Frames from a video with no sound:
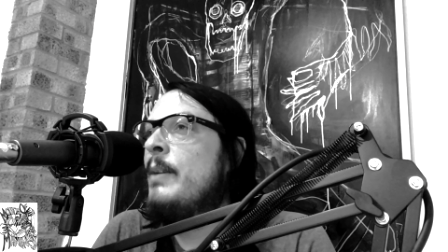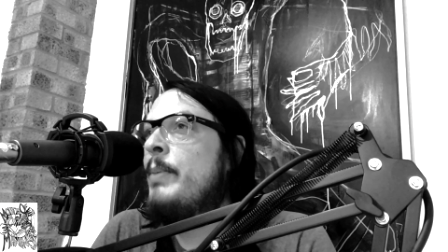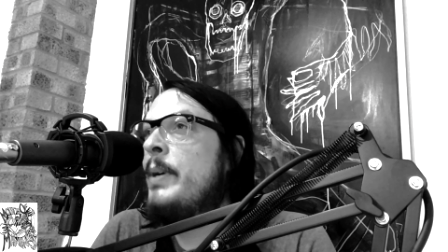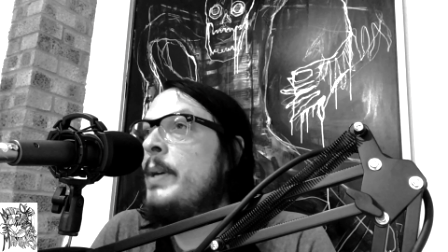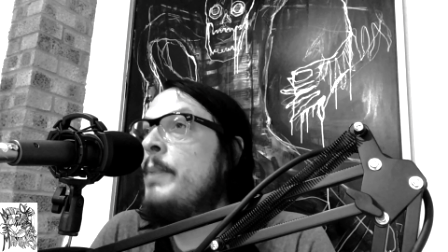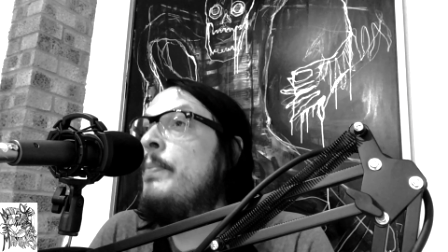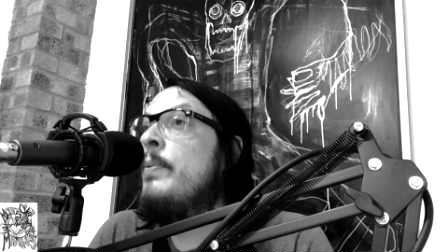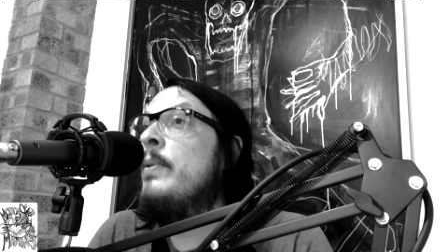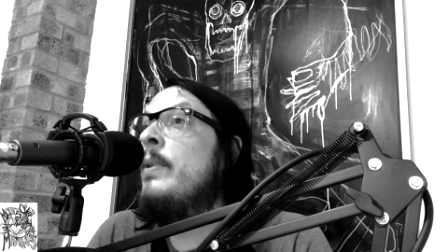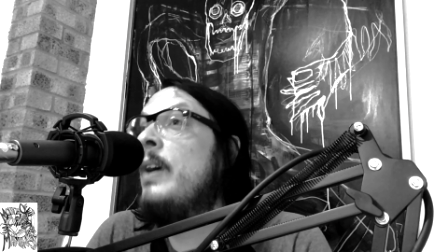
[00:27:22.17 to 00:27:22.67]

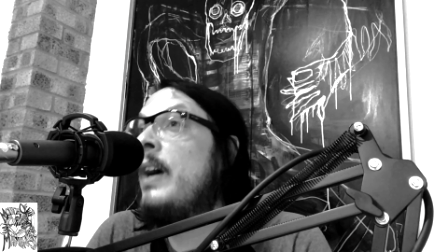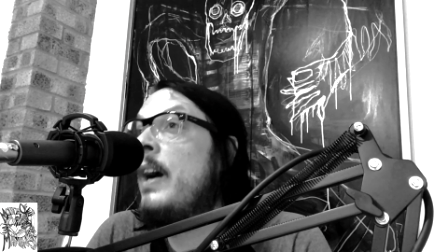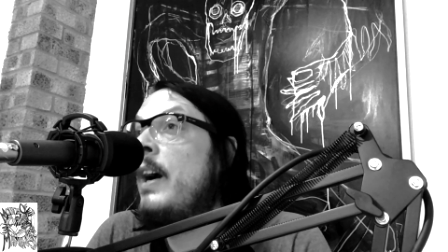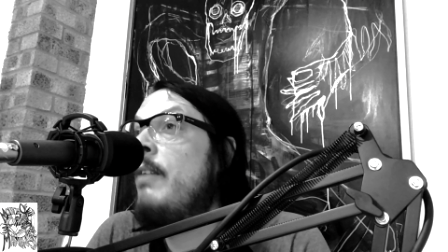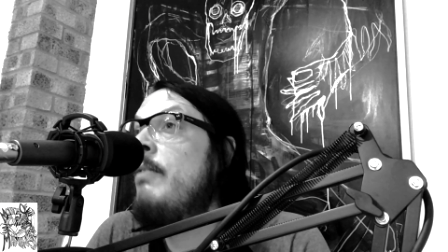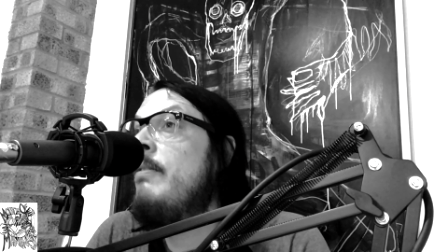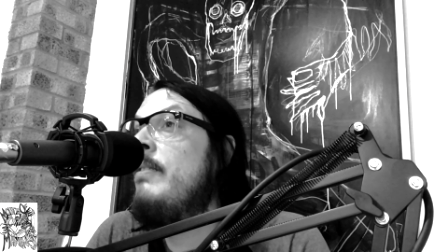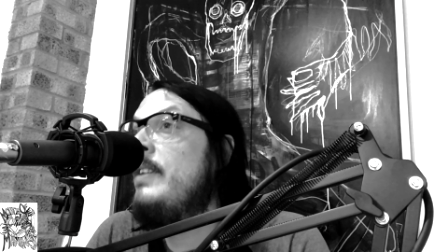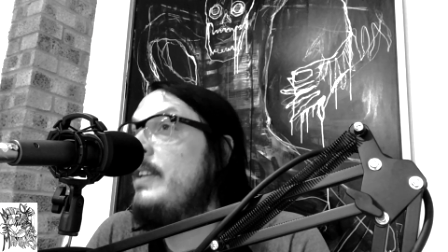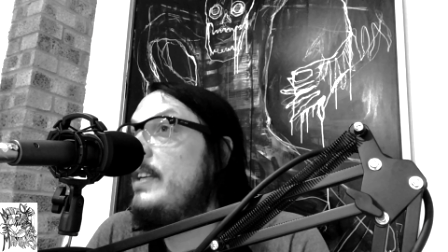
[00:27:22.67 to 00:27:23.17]
People are
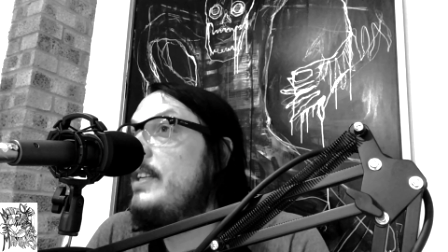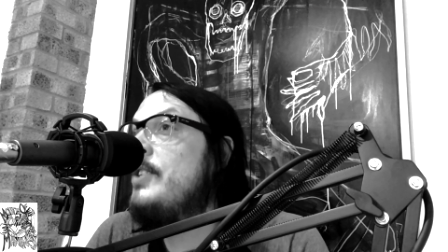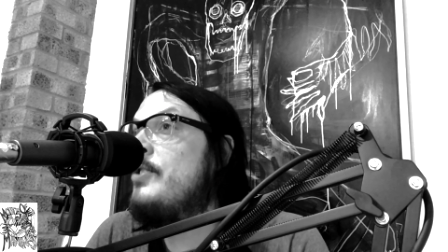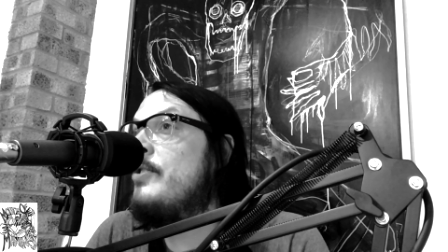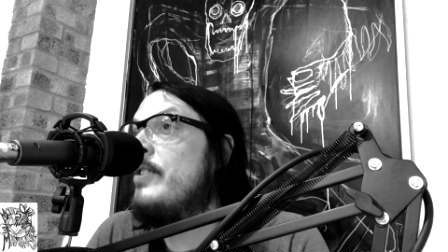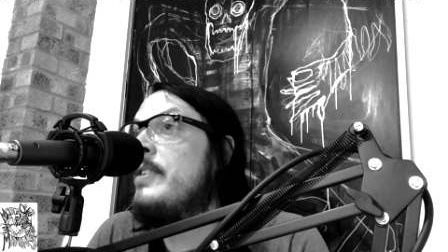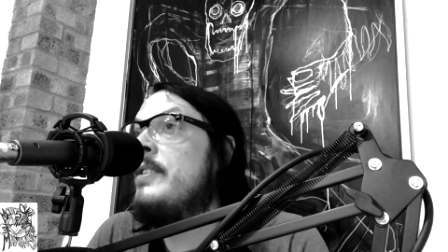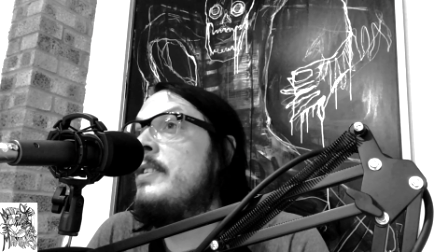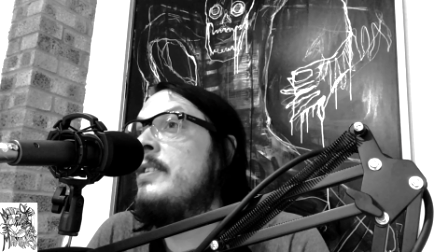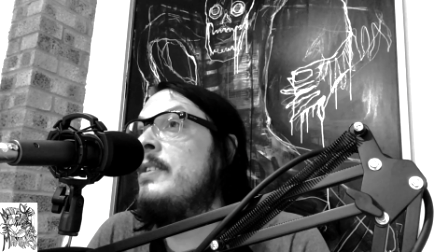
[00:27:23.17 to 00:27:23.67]
only
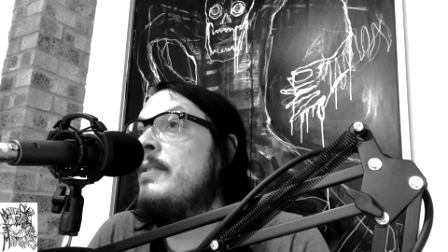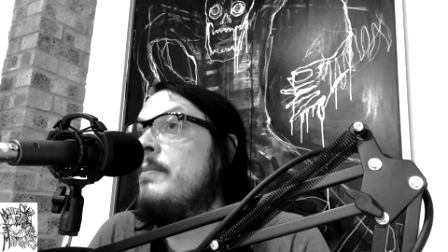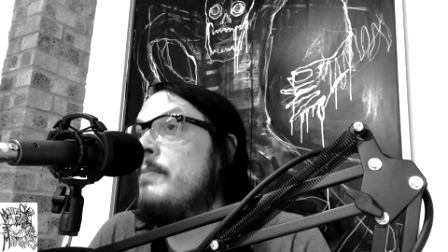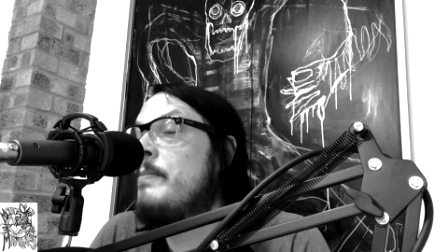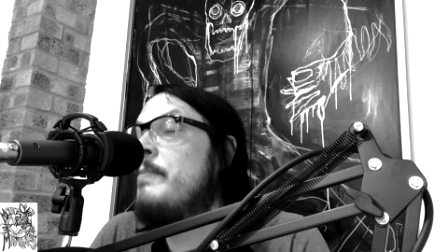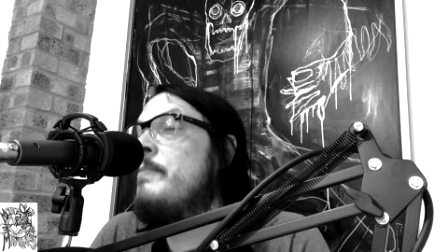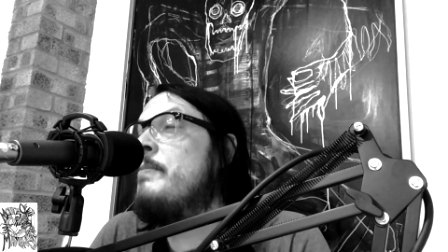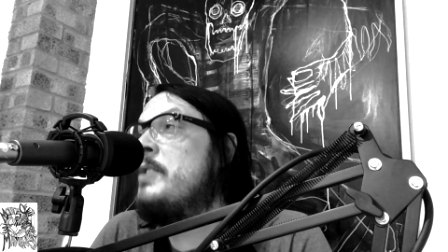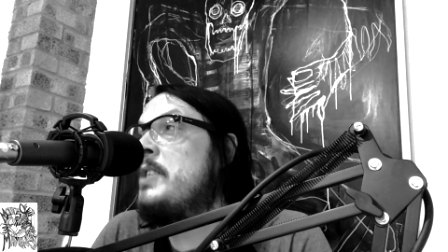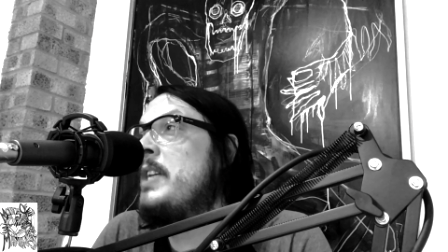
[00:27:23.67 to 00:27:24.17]
interested in
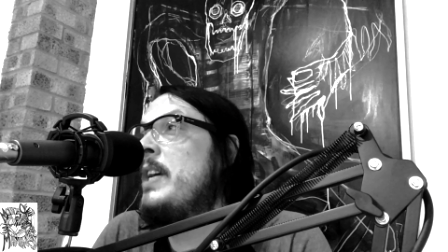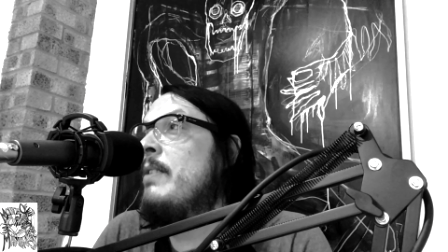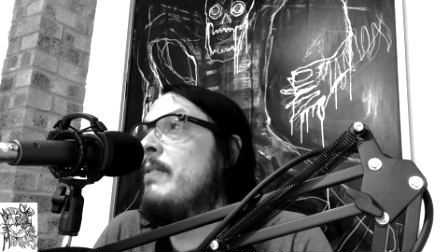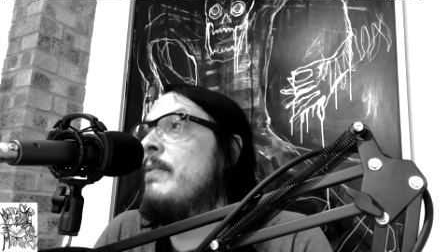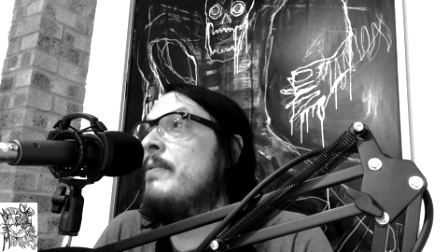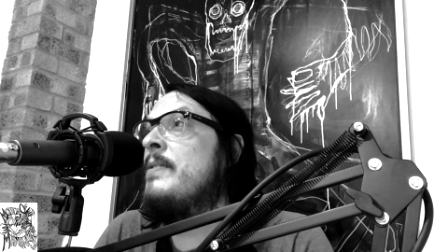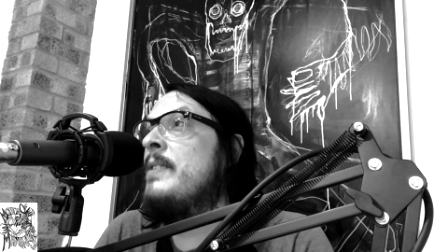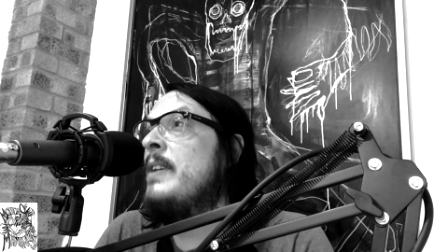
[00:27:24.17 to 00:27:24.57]
themselves.